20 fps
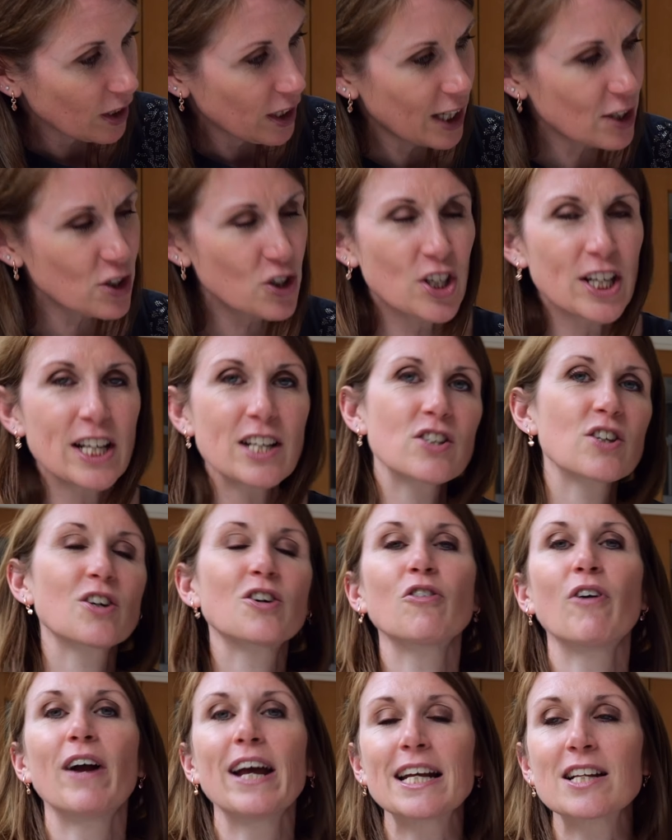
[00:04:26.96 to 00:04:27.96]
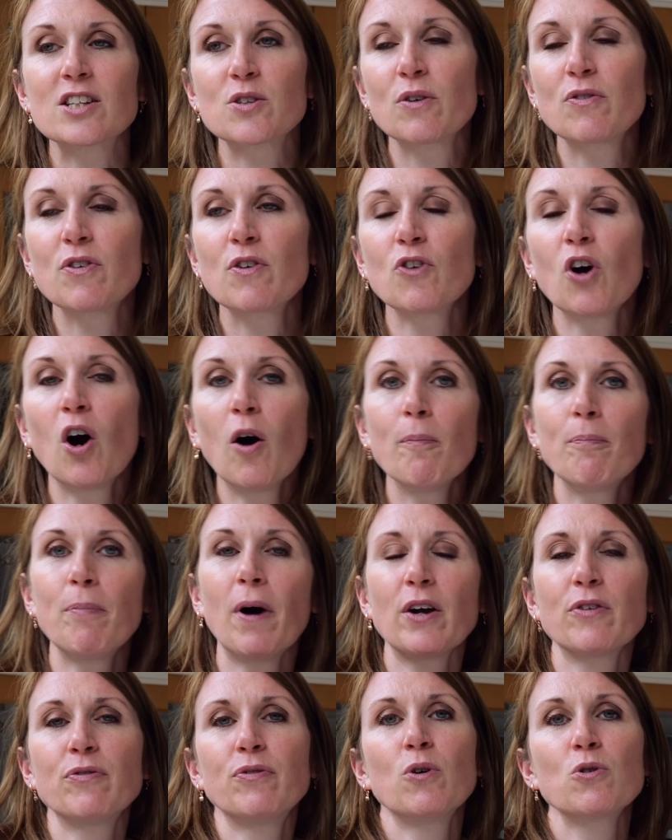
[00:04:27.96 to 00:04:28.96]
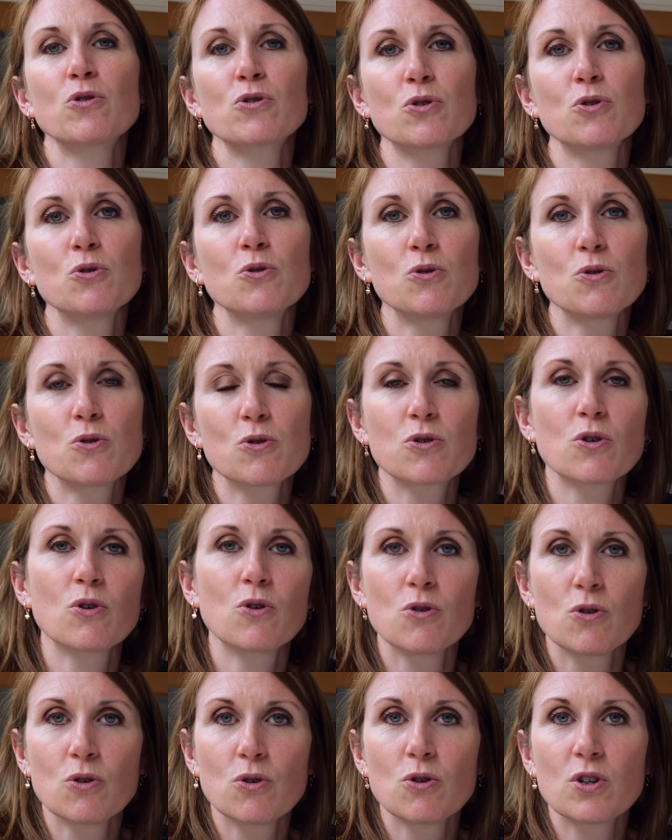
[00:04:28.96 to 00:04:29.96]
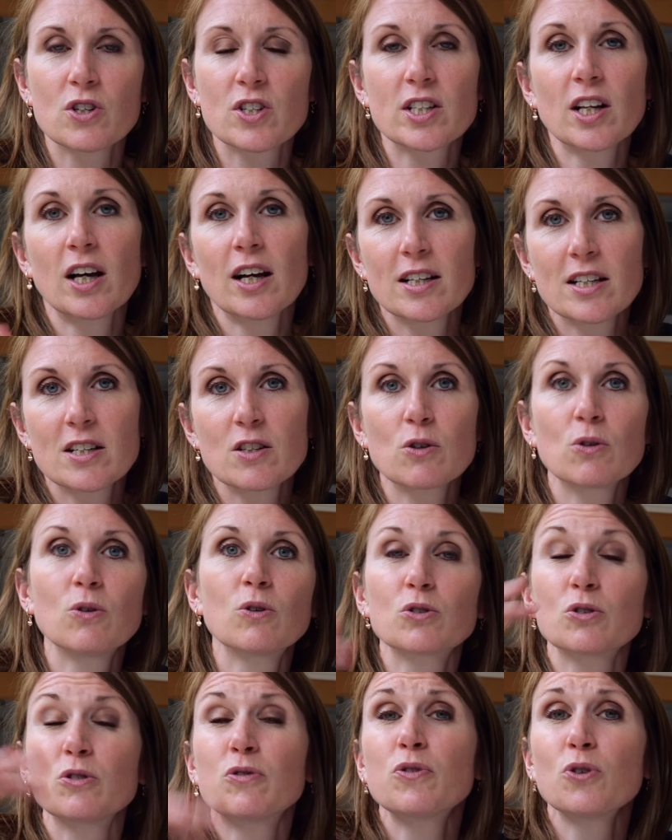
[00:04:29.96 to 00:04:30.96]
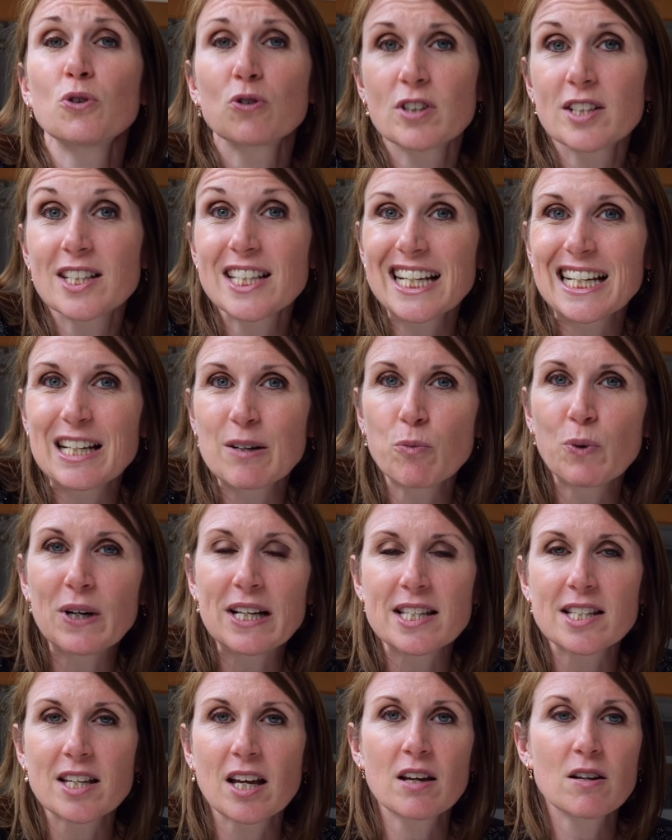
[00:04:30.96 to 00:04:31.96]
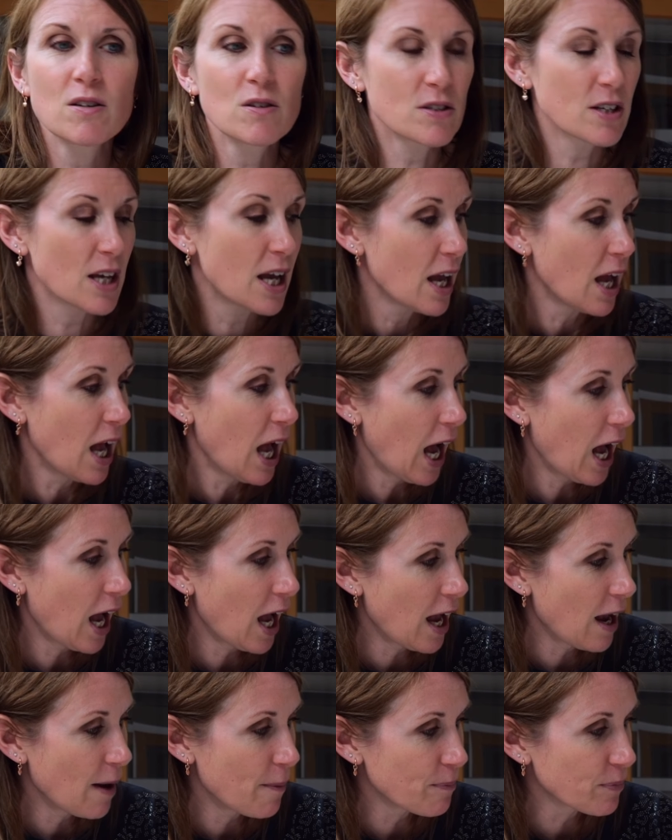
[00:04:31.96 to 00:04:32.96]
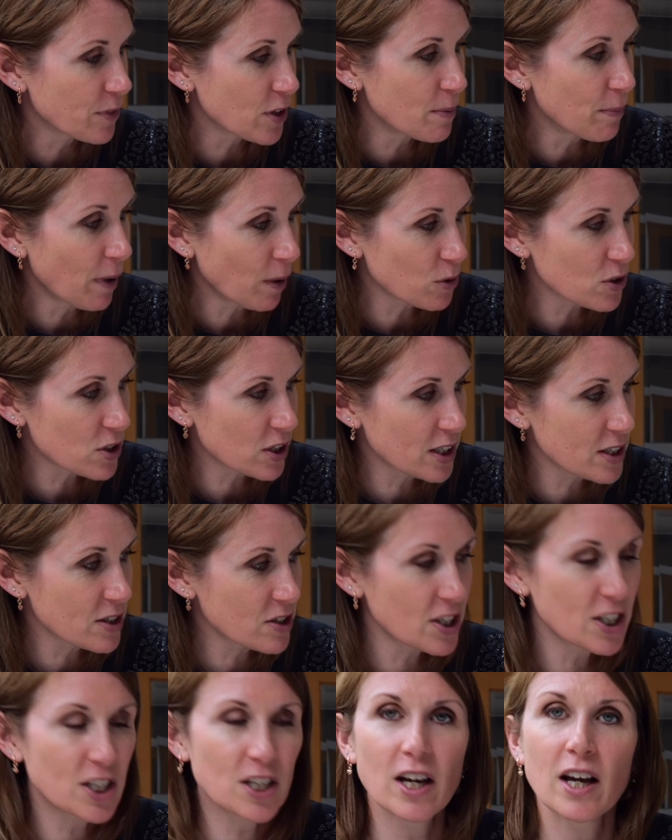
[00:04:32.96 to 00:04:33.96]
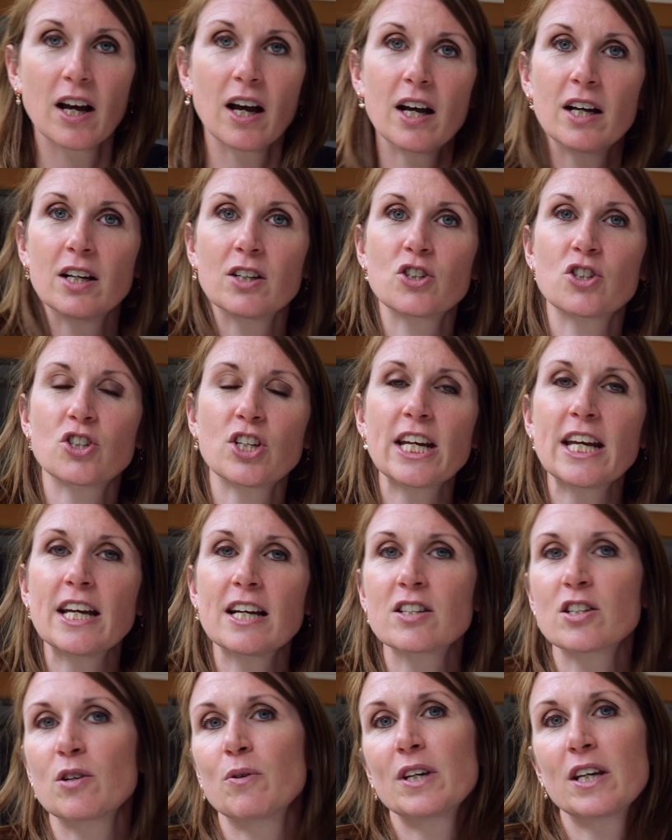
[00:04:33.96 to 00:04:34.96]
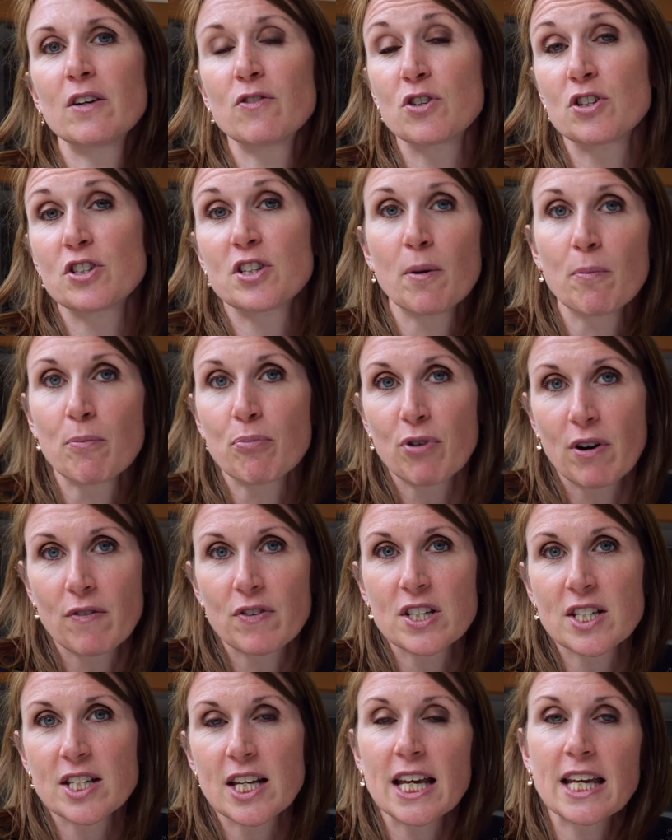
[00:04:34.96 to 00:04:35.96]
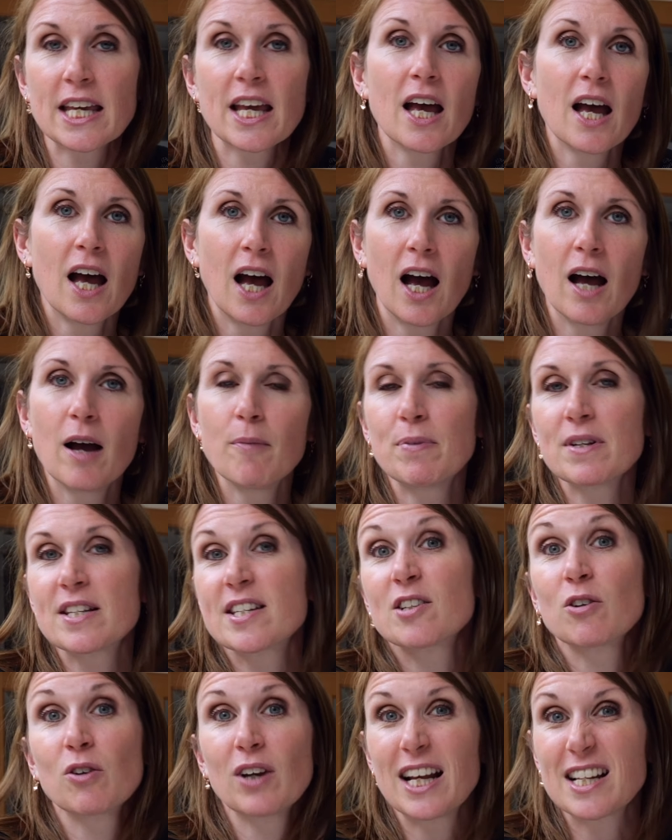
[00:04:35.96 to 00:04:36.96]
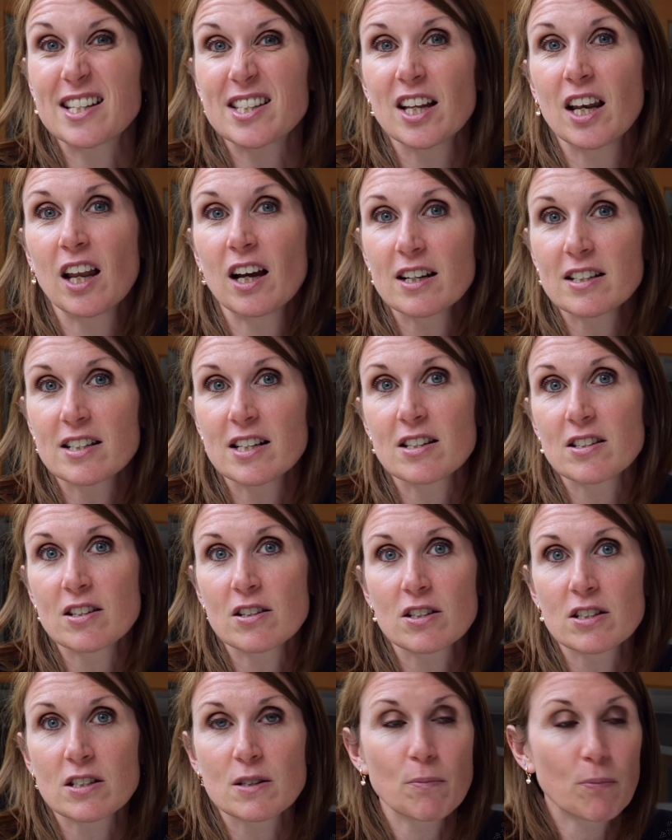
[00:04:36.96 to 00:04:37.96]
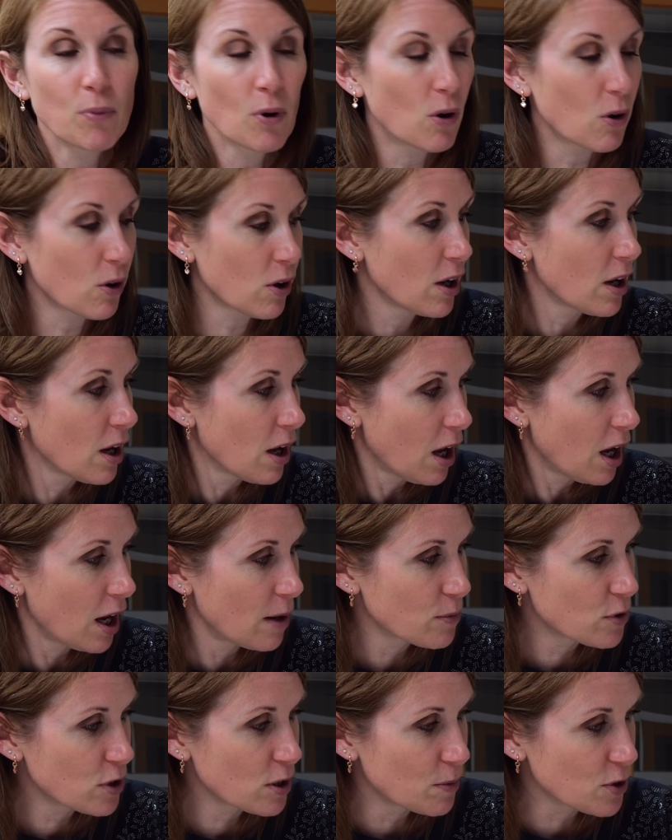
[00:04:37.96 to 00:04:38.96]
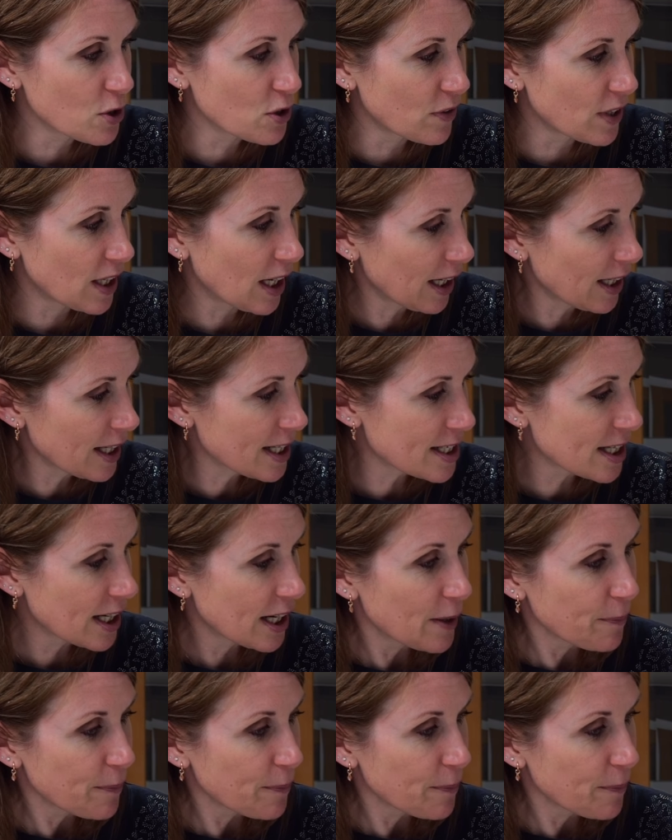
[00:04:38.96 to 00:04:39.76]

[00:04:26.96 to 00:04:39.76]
And shears are great, so if you've got bifold doors or sliding doors or floor-to-ceiling windows, you might want to consider a shear, so it gives you some privacy but still lets the light in, so it doesn't block too much of your light.